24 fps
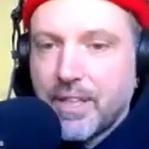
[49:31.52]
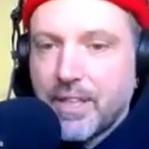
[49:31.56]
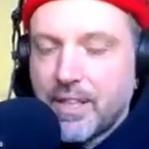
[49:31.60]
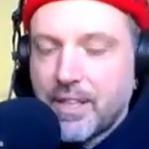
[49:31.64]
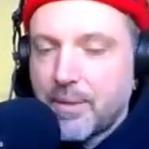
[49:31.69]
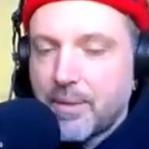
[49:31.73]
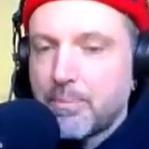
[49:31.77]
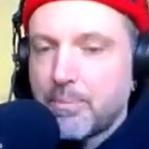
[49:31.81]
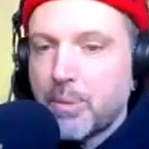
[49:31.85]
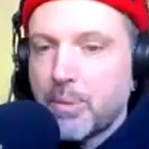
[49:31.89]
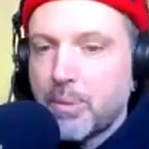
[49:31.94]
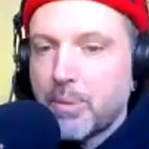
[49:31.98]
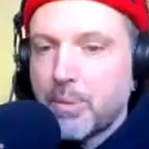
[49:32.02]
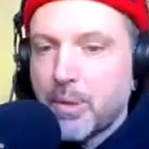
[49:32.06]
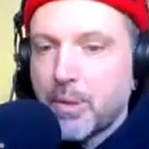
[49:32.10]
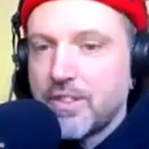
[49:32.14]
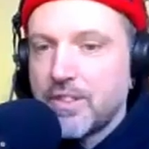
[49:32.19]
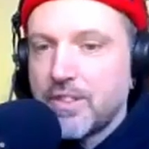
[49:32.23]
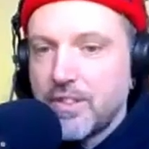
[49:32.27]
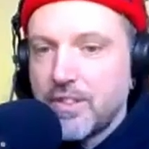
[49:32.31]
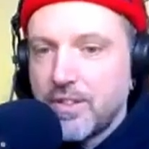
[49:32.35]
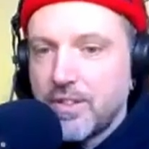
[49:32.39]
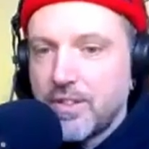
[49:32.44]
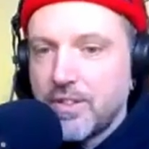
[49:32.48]
like a
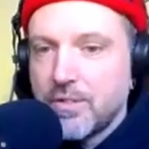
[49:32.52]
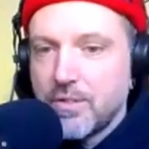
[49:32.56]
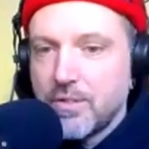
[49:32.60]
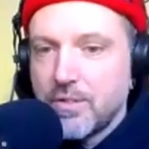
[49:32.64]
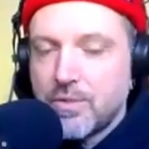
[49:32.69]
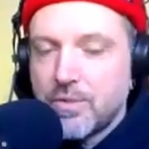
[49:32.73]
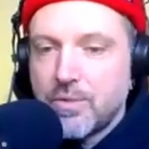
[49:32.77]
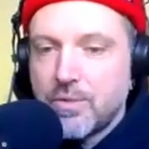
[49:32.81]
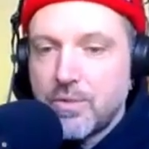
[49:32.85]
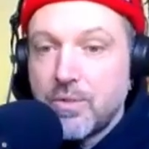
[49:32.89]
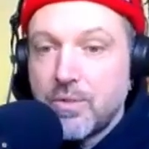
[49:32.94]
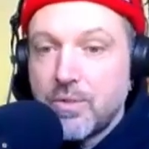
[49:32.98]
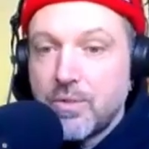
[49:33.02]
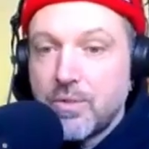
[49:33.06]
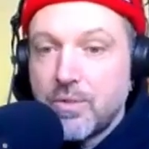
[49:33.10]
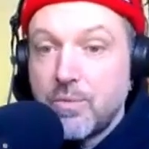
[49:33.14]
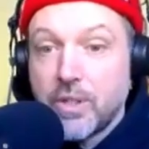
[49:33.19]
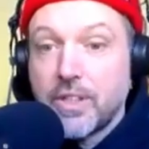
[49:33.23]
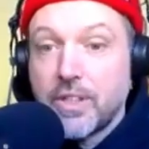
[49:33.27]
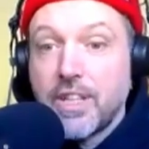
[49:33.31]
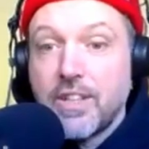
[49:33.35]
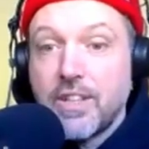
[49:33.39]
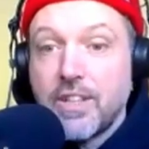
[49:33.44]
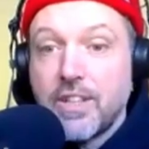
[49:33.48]
person who's
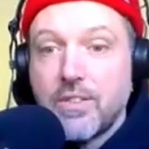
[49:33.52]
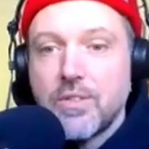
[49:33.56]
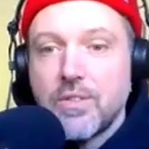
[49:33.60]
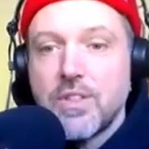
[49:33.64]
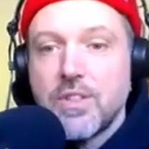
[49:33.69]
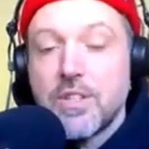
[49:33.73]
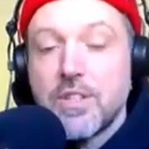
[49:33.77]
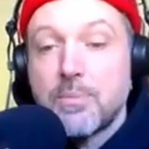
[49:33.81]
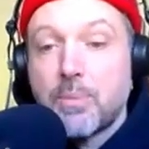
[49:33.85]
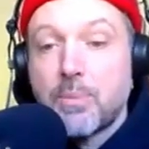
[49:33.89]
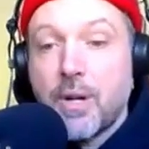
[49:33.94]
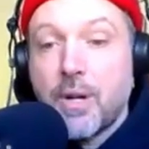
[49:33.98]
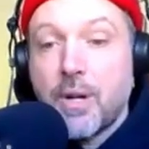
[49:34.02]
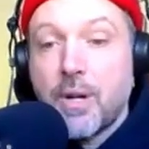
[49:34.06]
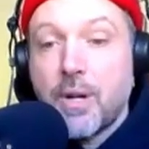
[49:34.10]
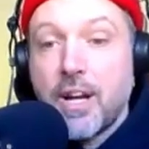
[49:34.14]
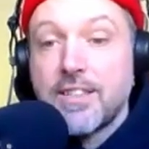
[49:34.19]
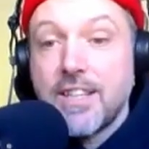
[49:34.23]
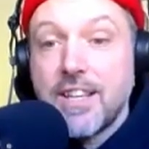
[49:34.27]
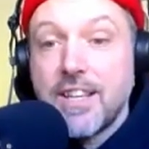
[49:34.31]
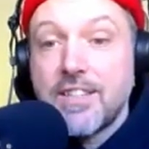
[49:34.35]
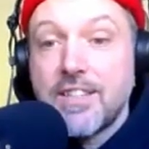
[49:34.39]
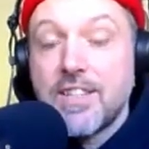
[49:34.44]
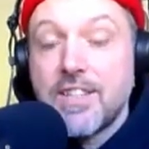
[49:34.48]
working through this
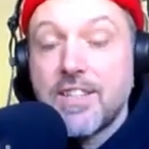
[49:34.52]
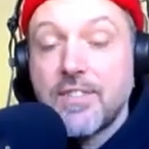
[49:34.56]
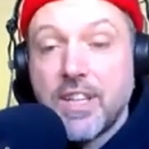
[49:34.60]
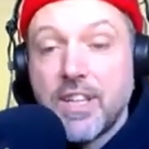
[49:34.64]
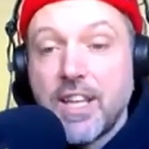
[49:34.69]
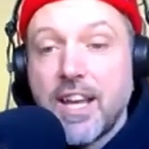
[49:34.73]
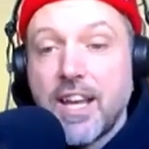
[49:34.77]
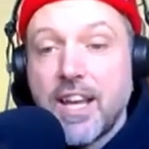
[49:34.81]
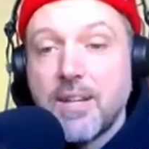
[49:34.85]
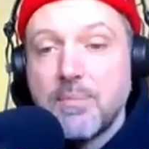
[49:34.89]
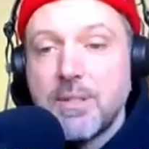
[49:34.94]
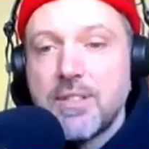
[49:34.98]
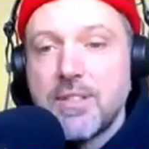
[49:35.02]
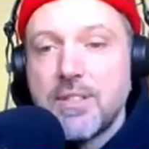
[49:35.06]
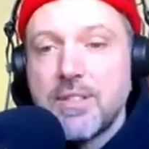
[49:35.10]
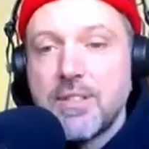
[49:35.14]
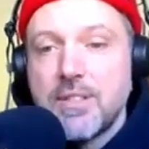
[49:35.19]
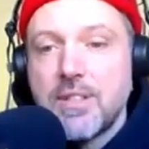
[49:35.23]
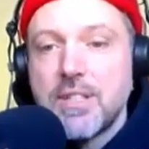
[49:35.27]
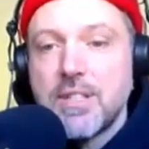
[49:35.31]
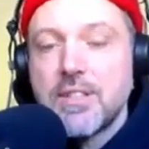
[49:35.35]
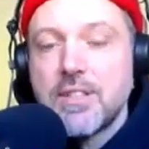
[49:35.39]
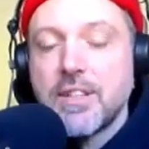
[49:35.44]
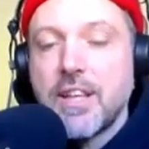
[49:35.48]
process of alignments
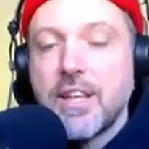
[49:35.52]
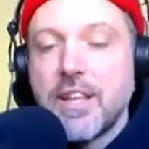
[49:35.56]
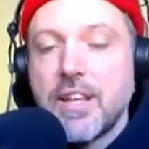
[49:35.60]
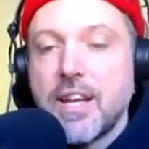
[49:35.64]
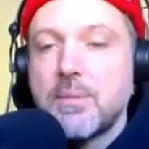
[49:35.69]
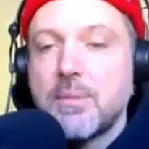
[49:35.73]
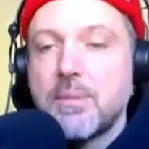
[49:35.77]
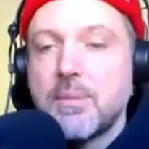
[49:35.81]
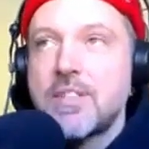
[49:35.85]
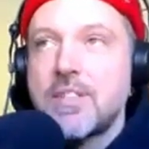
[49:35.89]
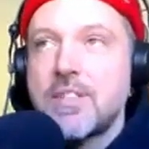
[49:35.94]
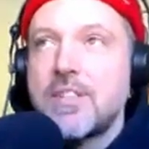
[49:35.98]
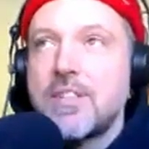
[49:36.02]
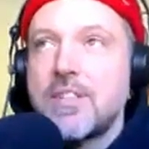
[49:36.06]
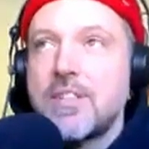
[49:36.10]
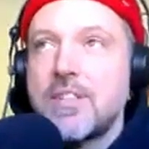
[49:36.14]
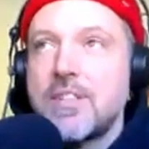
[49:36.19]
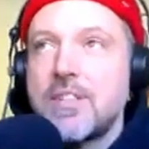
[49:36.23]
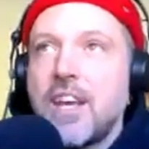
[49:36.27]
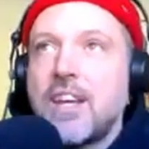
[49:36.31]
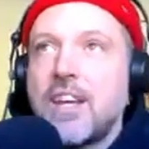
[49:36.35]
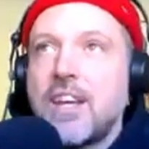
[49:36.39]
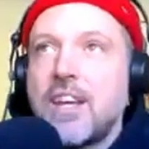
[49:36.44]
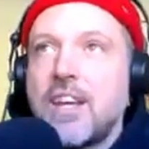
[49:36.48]
and misalignments,
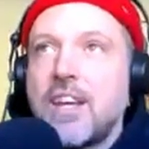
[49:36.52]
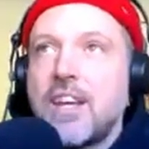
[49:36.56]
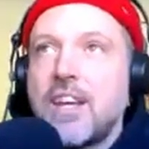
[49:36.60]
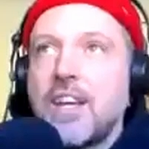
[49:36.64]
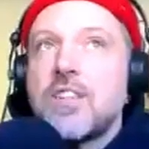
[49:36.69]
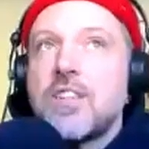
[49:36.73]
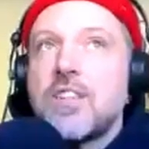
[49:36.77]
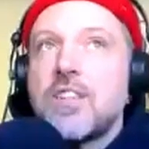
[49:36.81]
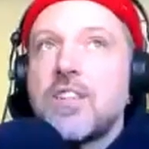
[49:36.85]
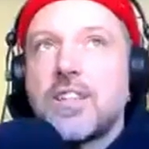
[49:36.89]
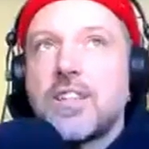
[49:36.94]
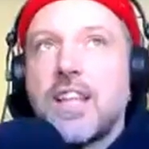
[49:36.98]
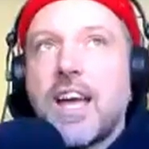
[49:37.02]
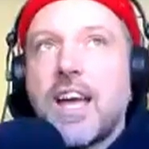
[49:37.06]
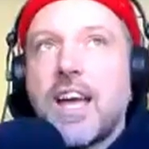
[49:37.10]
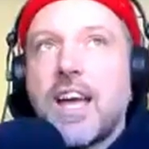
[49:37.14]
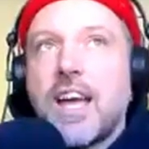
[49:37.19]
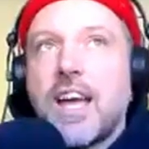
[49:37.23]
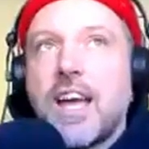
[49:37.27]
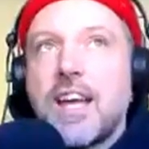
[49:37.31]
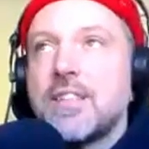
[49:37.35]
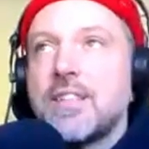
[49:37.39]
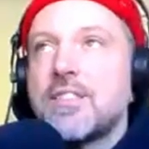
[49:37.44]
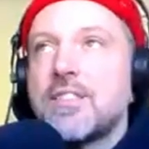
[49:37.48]
those
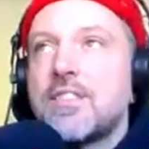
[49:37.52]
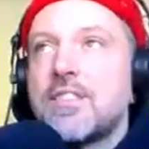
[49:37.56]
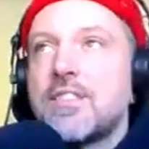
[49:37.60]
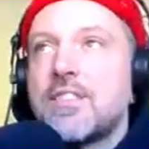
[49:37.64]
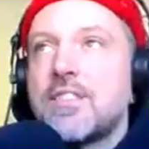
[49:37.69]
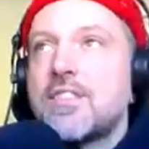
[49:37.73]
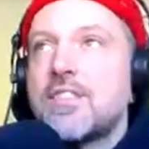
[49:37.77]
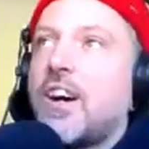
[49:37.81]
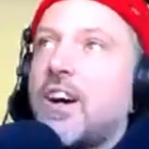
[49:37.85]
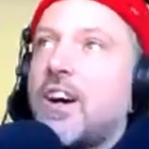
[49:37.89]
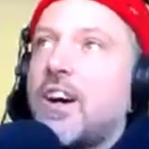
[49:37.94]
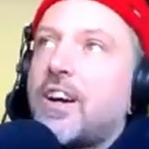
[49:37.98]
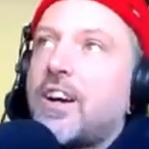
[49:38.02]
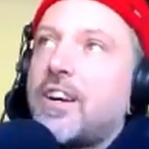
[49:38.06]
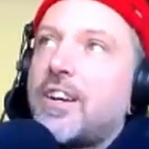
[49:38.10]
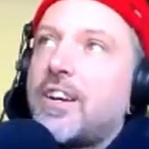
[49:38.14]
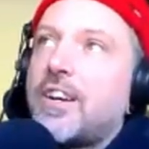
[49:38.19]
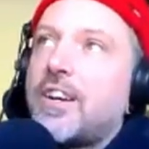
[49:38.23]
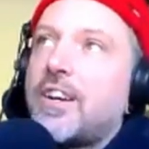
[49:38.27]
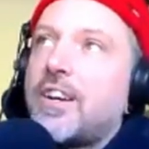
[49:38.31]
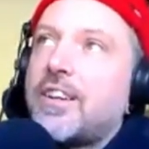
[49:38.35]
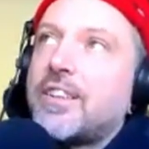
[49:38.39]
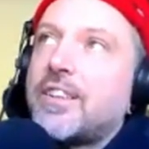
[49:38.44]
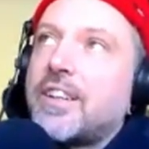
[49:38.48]
alignments
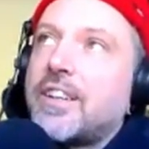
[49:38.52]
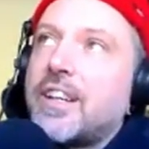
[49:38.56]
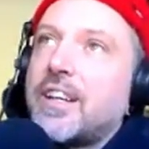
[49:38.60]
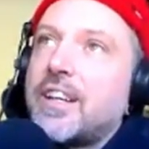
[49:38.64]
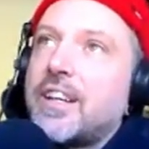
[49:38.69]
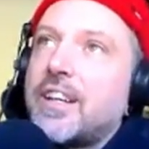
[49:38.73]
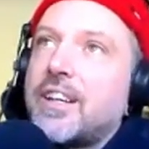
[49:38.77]
are